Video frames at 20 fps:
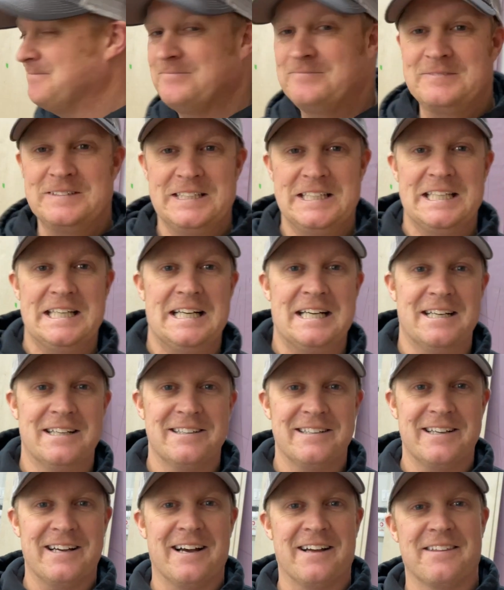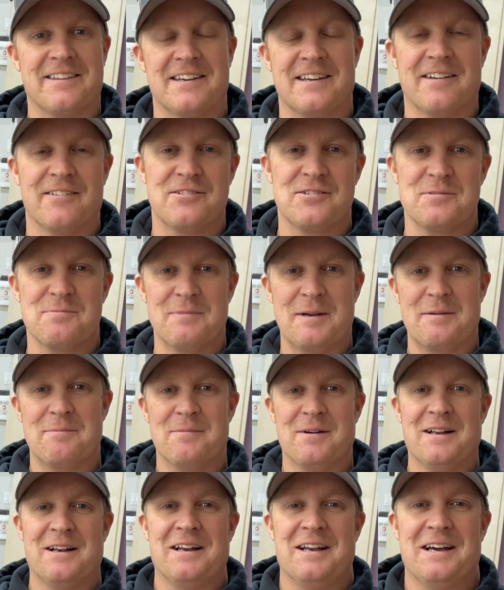Yeah, I think I've just made
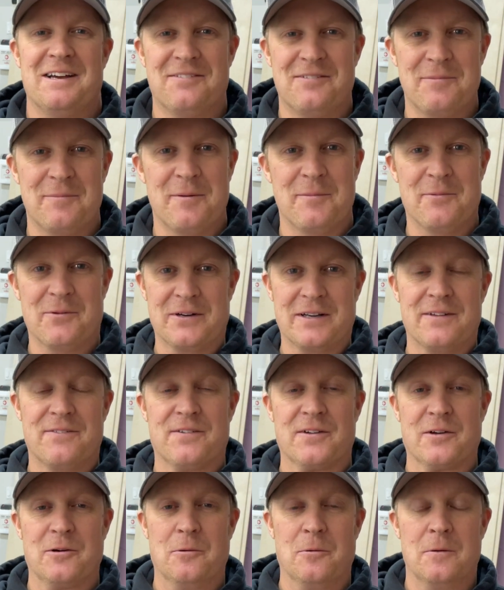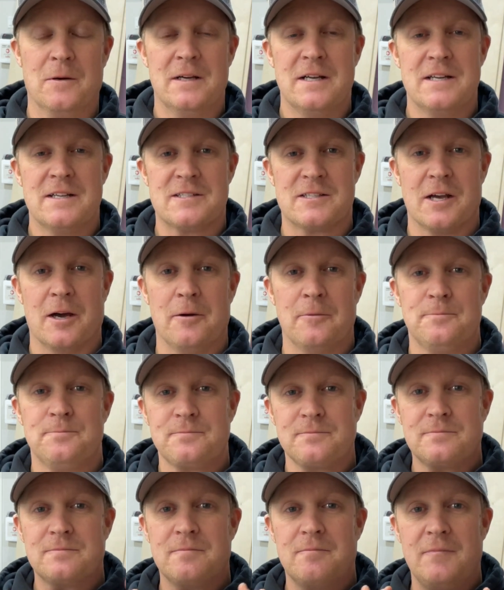my life a bit more difficult. So
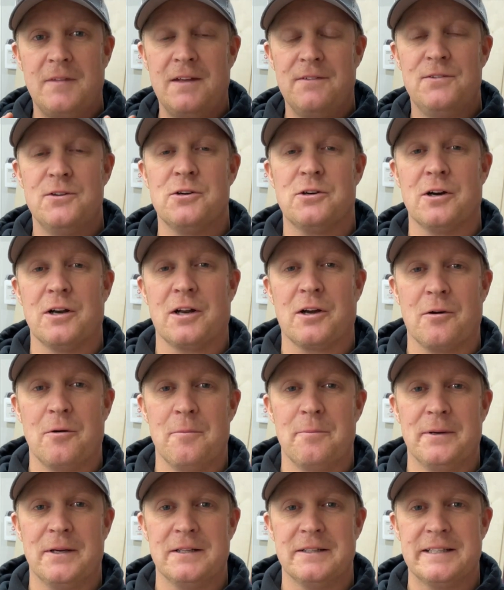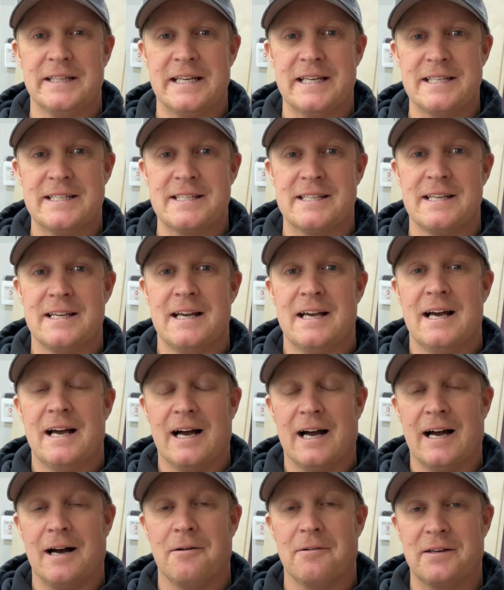if you're going to go and build this,
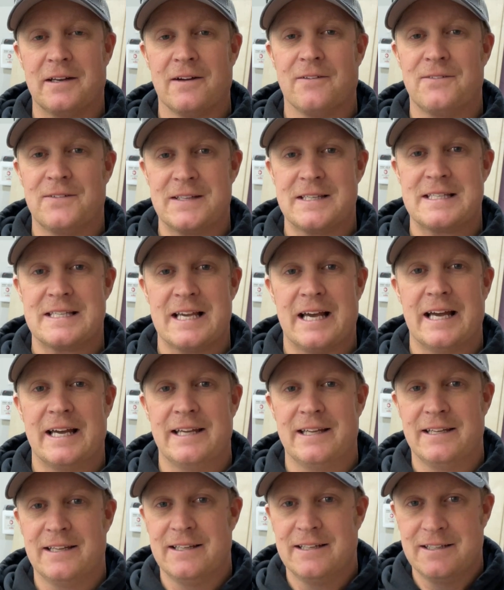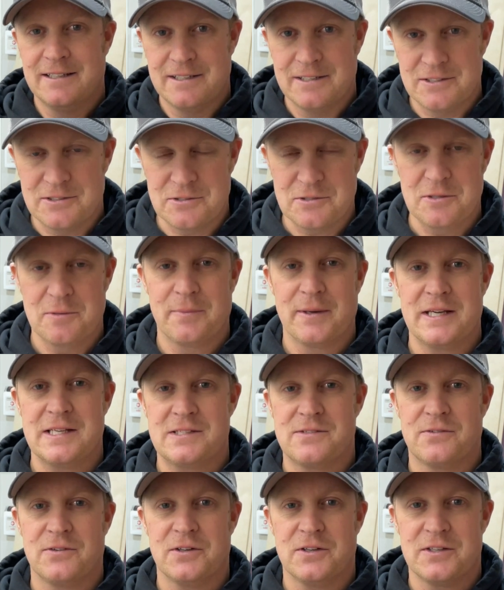I would definitely say do your base
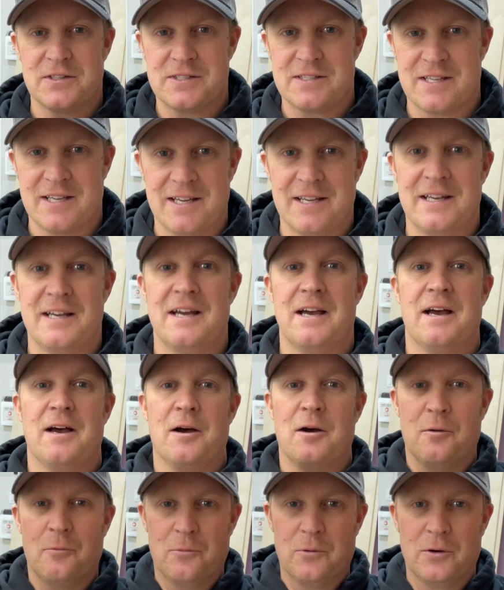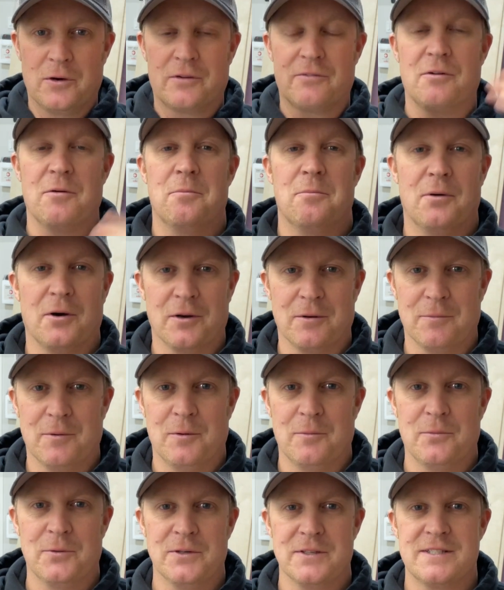first, work from bottom
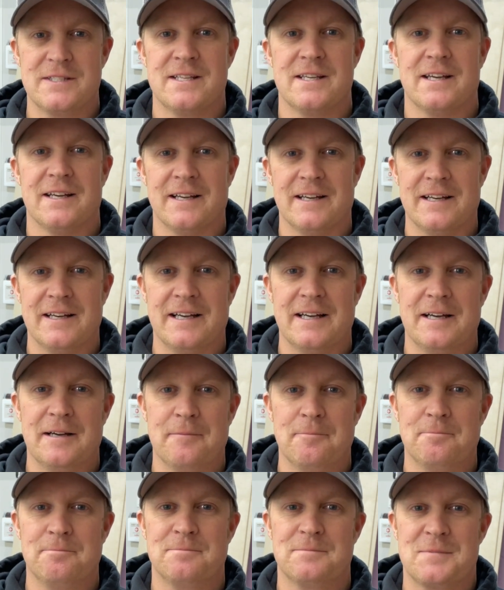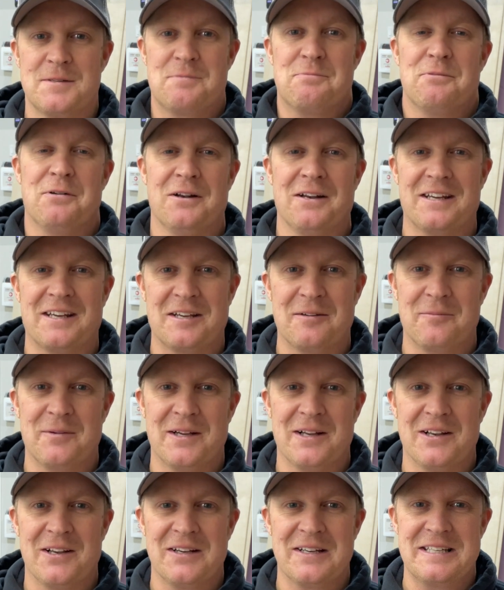upwards. It's probably going to be
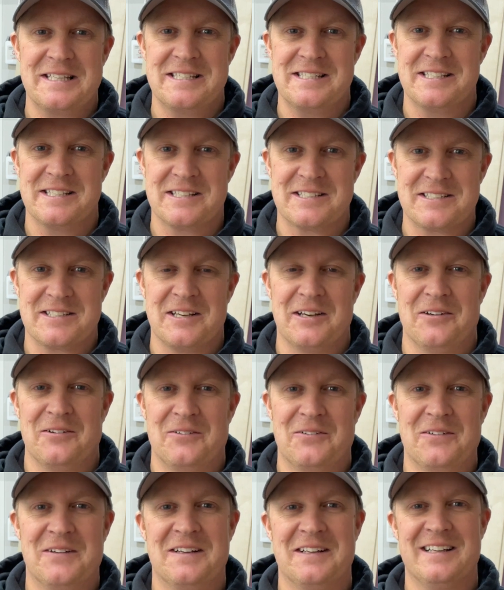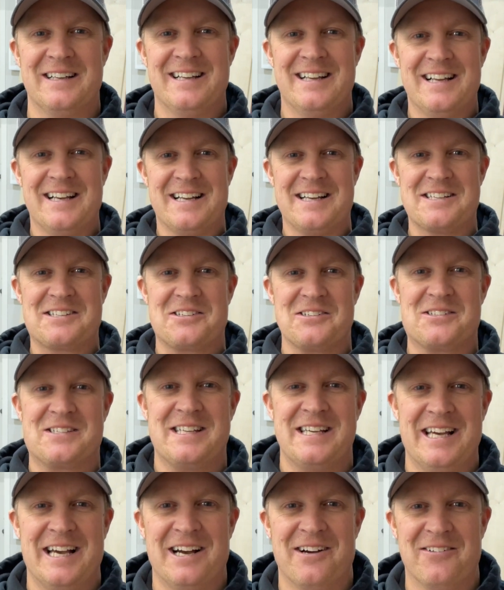a lot easier. So let's go
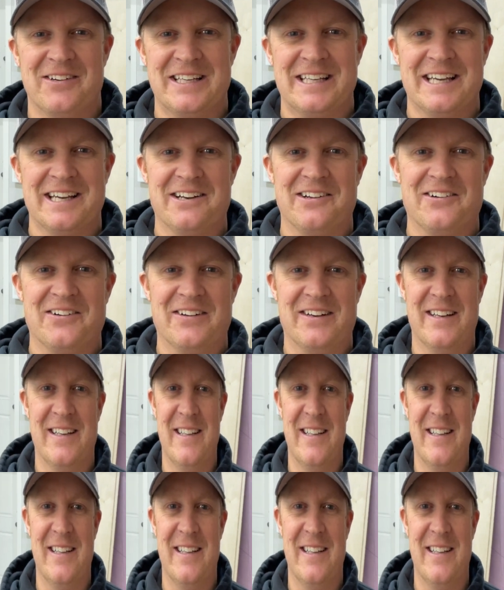see how we get on.